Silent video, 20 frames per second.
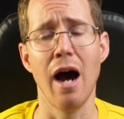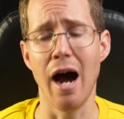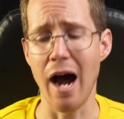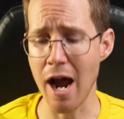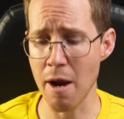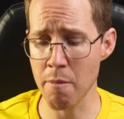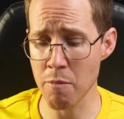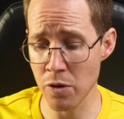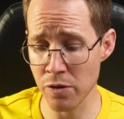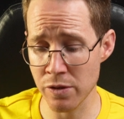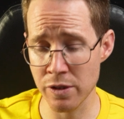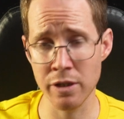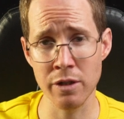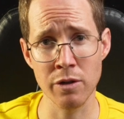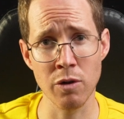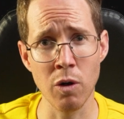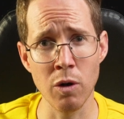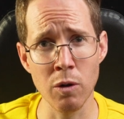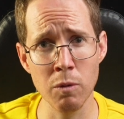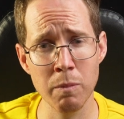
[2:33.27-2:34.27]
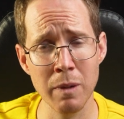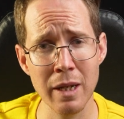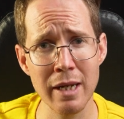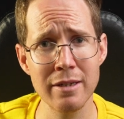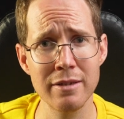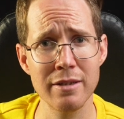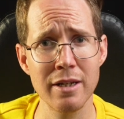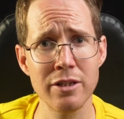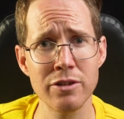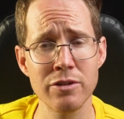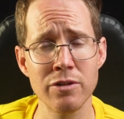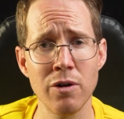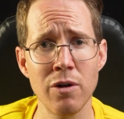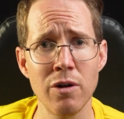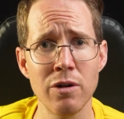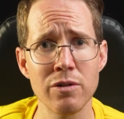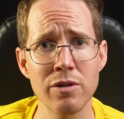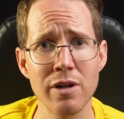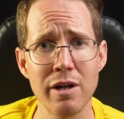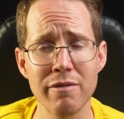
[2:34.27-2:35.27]
I'm using an old PlayStation
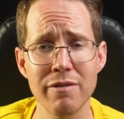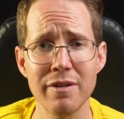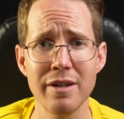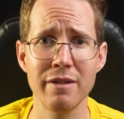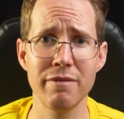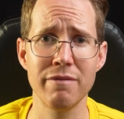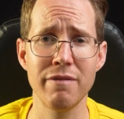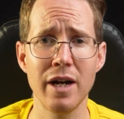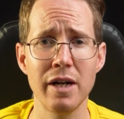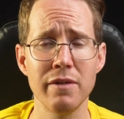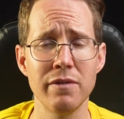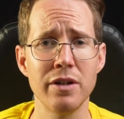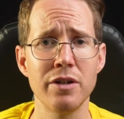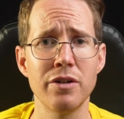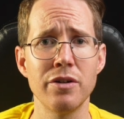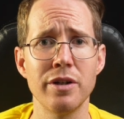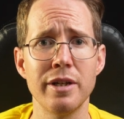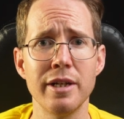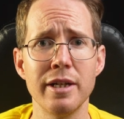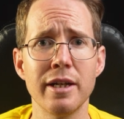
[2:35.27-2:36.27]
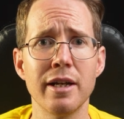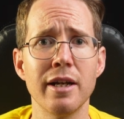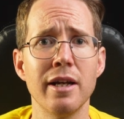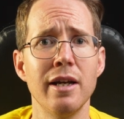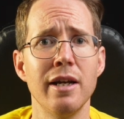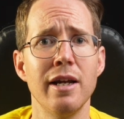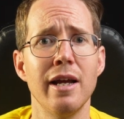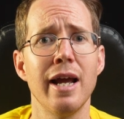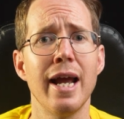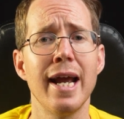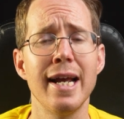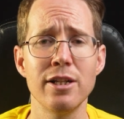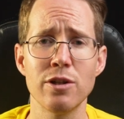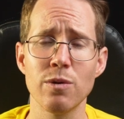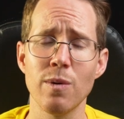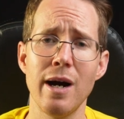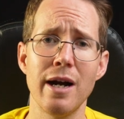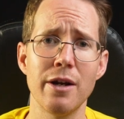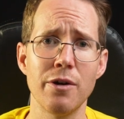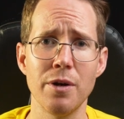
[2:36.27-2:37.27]
hard drive here, 500 gig,
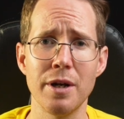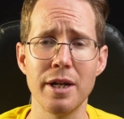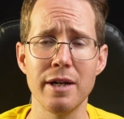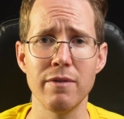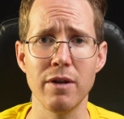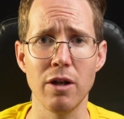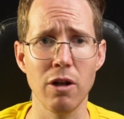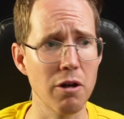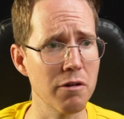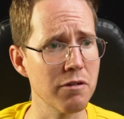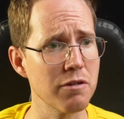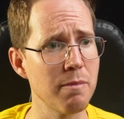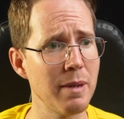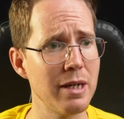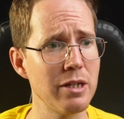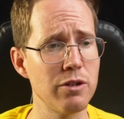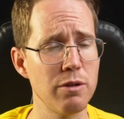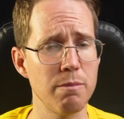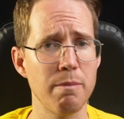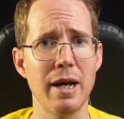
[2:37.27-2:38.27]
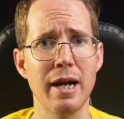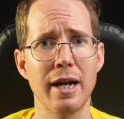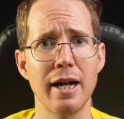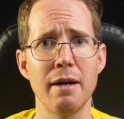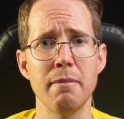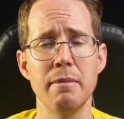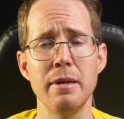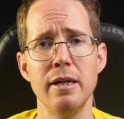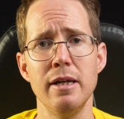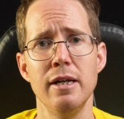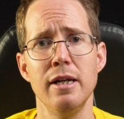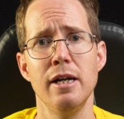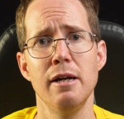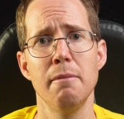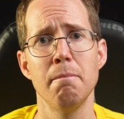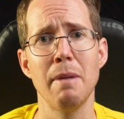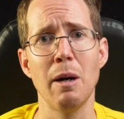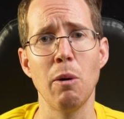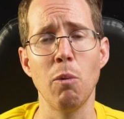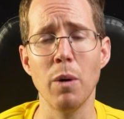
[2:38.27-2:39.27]
hence why I don't have a lot of space to backup.
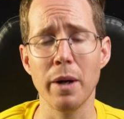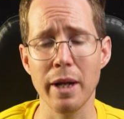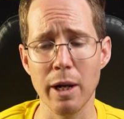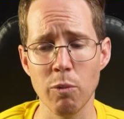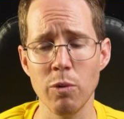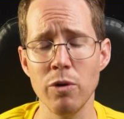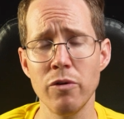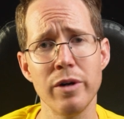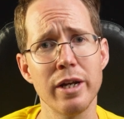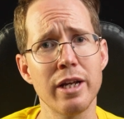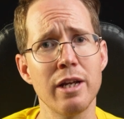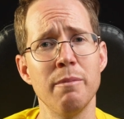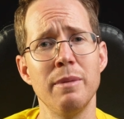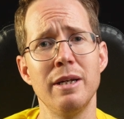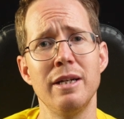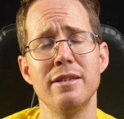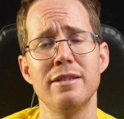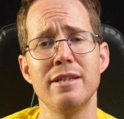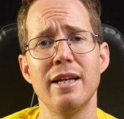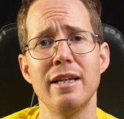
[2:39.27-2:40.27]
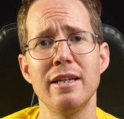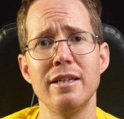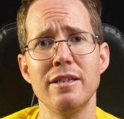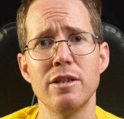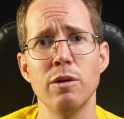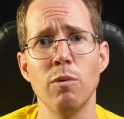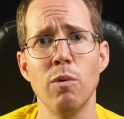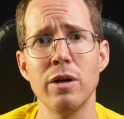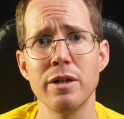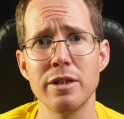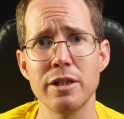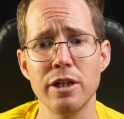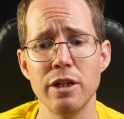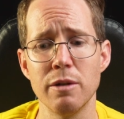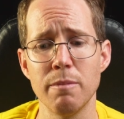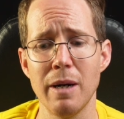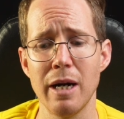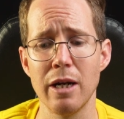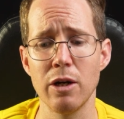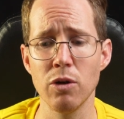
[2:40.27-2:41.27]
But what I would recommend is at least a 1
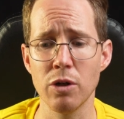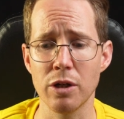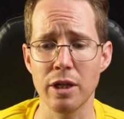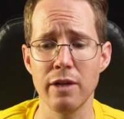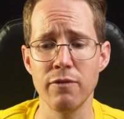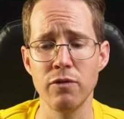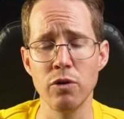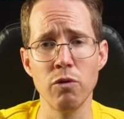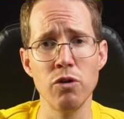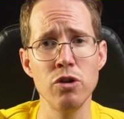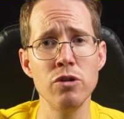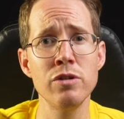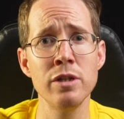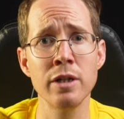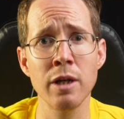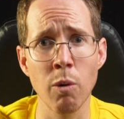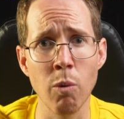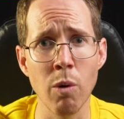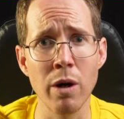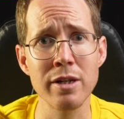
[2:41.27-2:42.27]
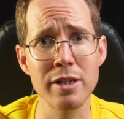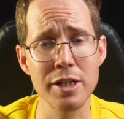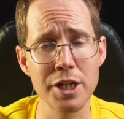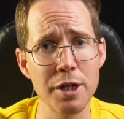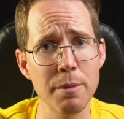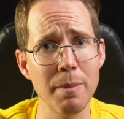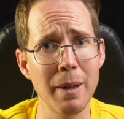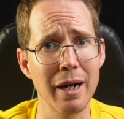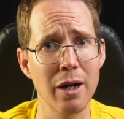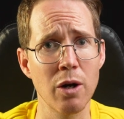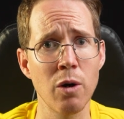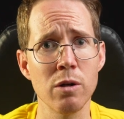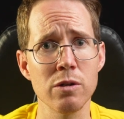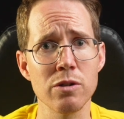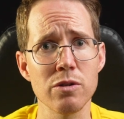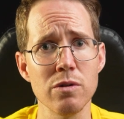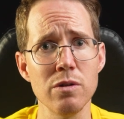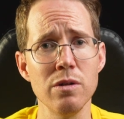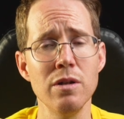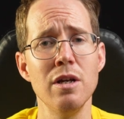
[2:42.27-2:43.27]
terabyte. Look, if you're using a 1 terabyte
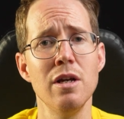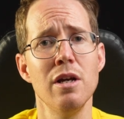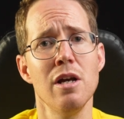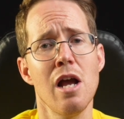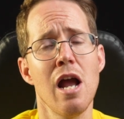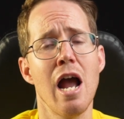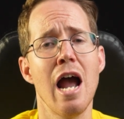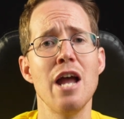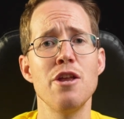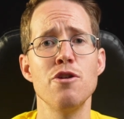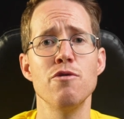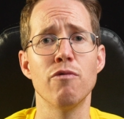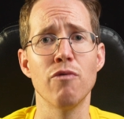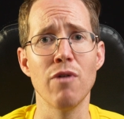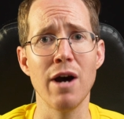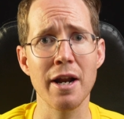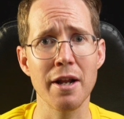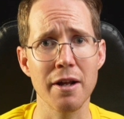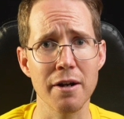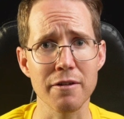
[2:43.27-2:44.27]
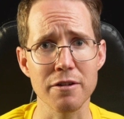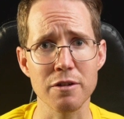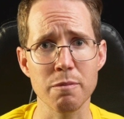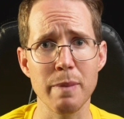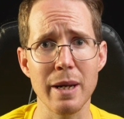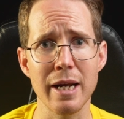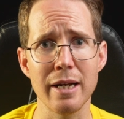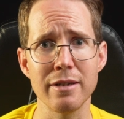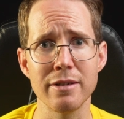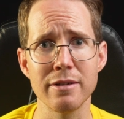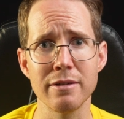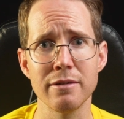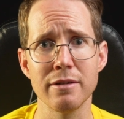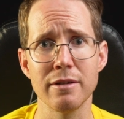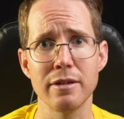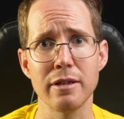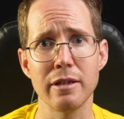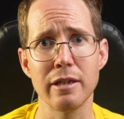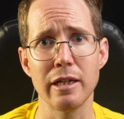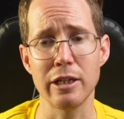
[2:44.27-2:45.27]
console and you've run out of space,
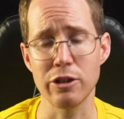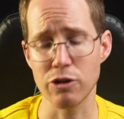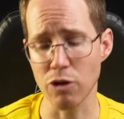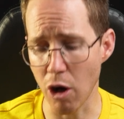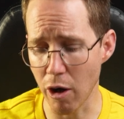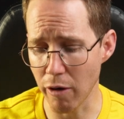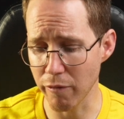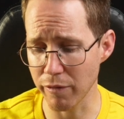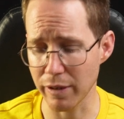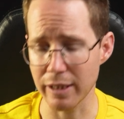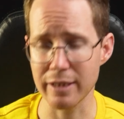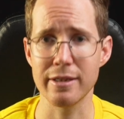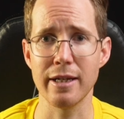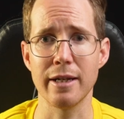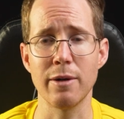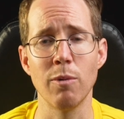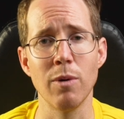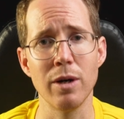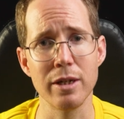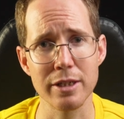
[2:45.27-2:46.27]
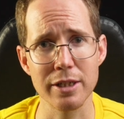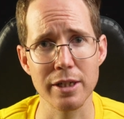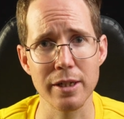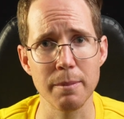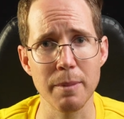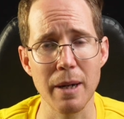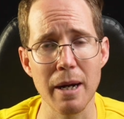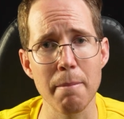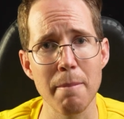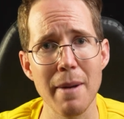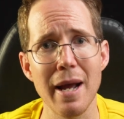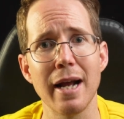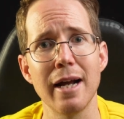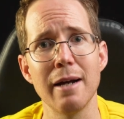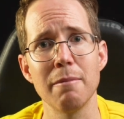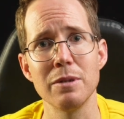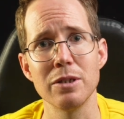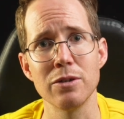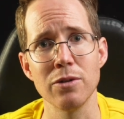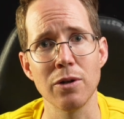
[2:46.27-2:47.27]
it's obvious that a 1 terabyte
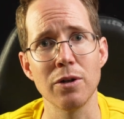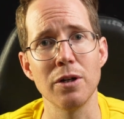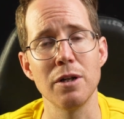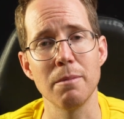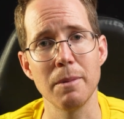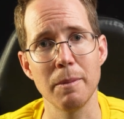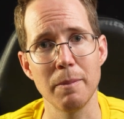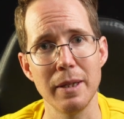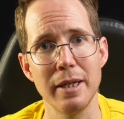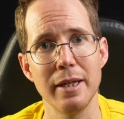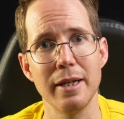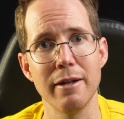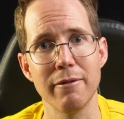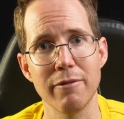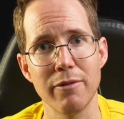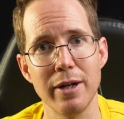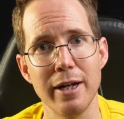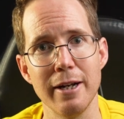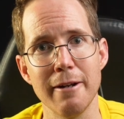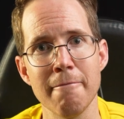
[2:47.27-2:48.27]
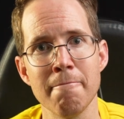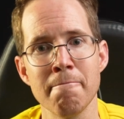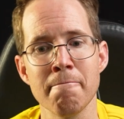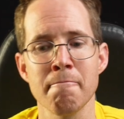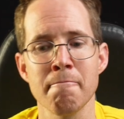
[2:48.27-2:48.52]
backup is not going to be big enough, right?